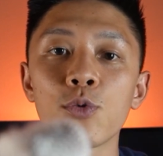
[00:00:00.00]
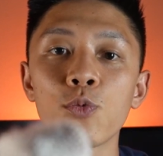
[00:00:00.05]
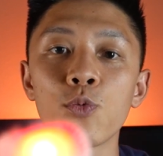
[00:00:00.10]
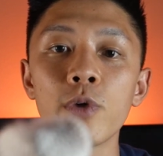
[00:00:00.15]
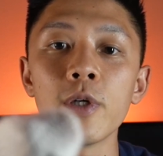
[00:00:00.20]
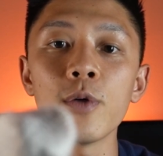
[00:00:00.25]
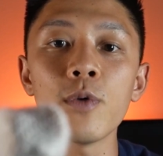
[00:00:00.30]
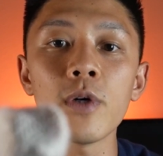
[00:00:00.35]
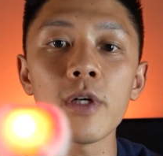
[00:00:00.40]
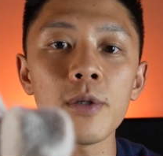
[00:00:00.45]

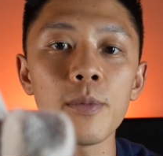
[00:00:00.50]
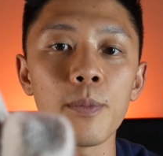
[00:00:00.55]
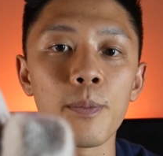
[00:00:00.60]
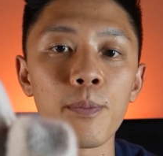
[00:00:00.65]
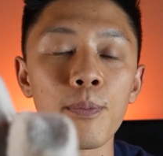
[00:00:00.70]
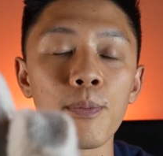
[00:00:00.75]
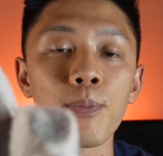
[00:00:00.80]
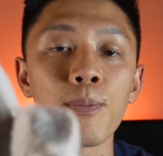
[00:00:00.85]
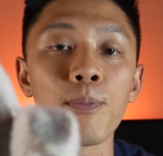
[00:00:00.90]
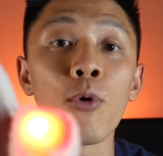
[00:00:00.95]
we wanna
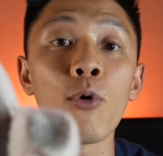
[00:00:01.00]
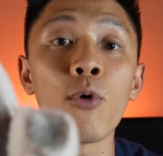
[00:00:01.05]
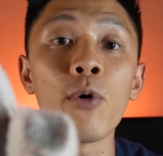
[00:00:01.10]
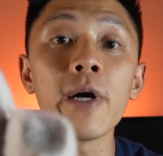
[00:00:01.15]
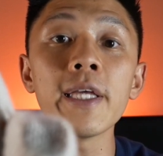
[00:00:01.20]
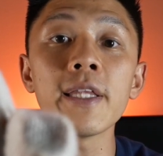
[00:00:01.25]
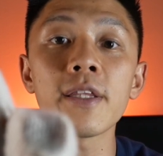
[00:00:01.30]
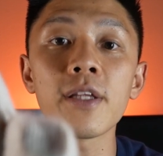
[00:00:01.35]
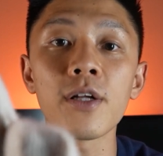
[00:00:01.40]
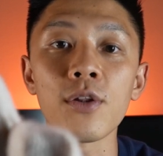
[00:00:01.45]

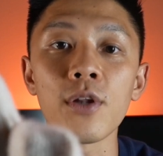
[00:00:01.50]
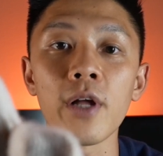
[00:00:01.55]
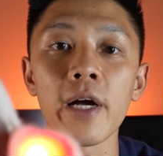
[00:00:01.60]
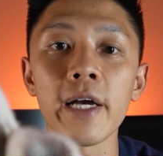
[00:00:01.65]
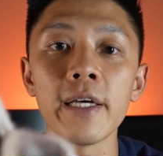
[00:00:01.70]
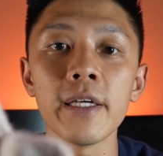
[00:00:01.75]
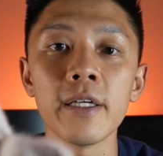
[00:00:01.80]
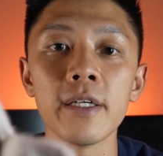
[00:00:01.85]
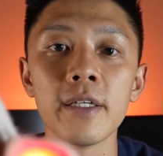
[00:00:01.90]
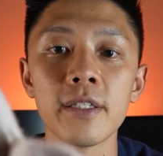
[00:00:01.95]
point the
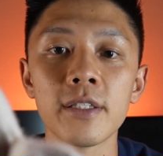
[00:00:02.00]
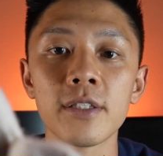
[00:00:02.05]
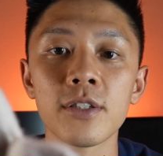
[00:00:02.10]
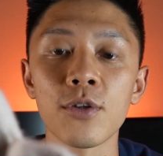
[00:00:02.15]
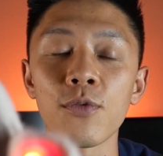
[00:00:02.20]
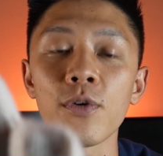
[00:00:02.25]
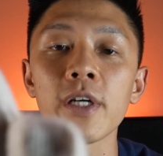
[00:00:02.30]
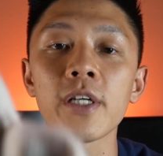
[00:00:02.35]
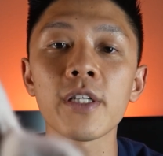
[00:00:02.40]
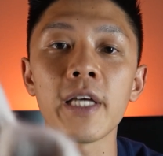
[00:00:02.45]
light
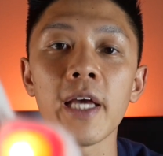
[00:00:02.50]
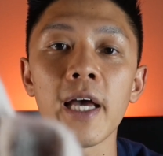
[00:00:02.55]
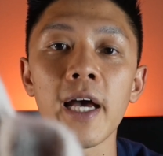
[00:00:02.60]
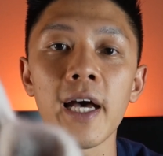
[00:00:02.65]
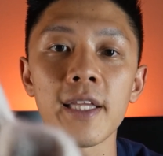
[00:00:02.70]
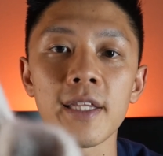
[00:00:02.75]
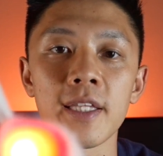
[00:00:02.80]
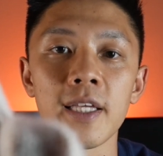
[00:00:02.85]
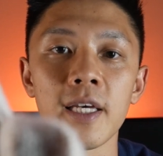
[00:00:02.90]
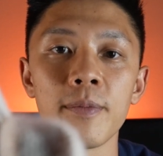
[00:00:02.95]
directly
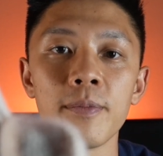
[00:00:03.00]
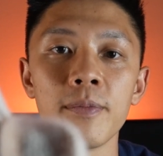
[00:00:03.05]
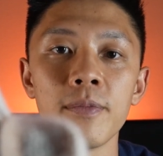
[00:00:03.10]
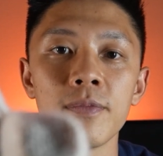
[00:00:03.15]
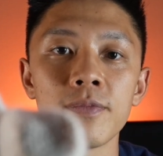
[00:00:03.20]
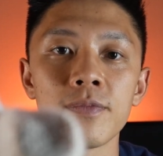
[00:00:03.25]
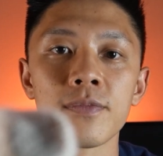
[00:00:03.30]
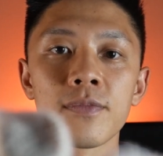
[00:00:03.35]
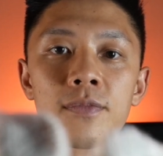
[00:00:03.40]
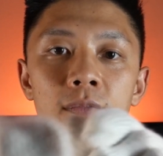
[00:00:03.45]
at them.
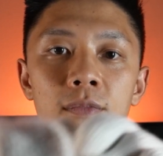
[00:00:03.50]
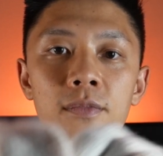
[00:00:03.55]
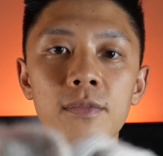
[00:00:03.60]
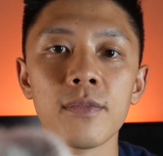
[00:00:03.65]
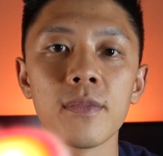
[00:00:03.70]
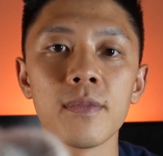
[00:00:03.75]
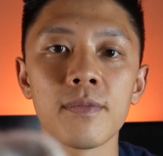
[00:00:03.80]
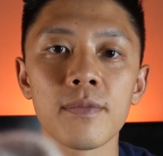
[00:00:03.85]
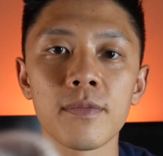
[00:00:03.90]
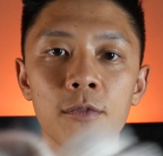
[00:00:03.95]

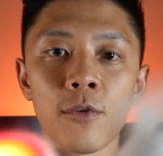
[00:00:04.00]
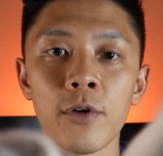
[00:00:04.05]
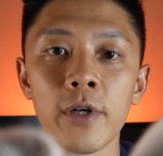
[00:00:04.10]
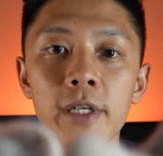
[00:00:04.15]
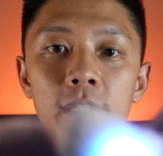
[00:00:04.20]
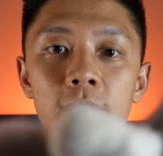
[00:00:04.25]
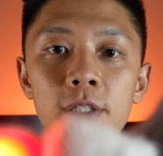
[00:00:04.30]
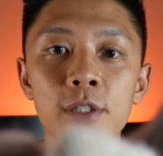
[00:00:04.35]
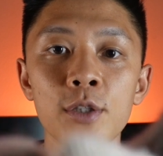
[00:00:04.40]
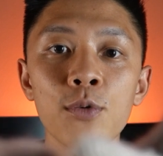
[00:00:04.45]
All
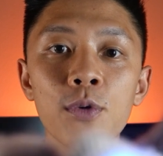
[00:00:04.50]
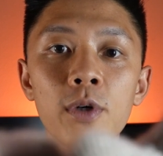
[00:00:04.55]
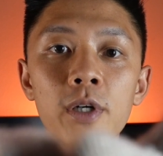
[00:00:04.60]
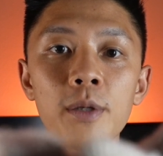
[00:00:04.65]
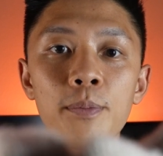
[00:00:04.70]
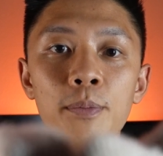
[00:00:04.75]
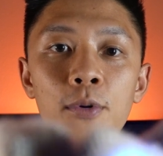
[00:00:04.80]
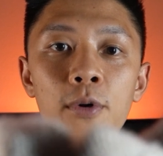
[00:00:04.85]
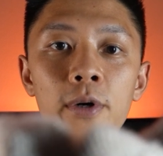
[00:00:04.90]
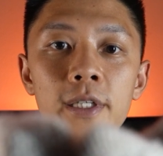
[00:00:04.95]
right, you
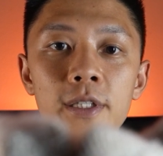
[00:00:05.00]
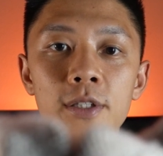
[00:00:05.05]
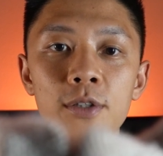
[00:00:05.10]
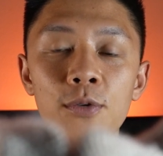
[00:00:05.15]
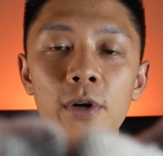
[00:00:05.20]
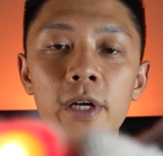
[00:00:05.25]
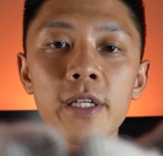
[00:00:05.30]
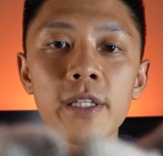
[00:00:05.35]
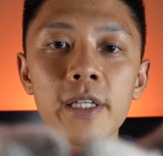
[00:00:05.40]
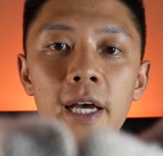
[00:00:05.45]
wanna point it
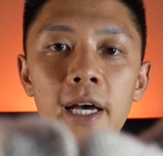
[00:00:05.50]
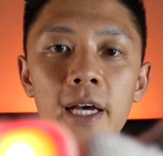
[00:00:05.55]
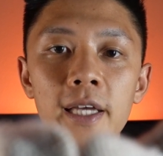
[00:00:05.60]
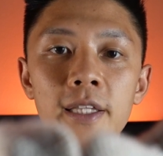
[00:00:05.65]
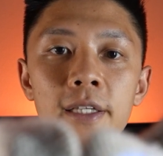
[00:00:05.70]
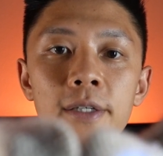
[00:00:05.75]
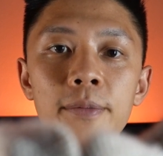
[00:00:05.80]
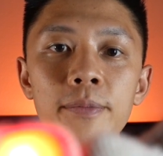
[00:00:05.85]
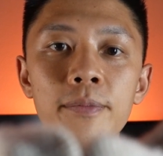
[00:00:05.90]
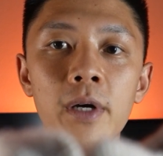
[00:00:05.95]
directly at
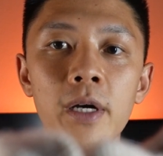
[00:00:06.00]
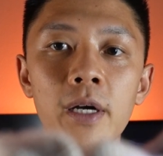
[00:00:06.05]
them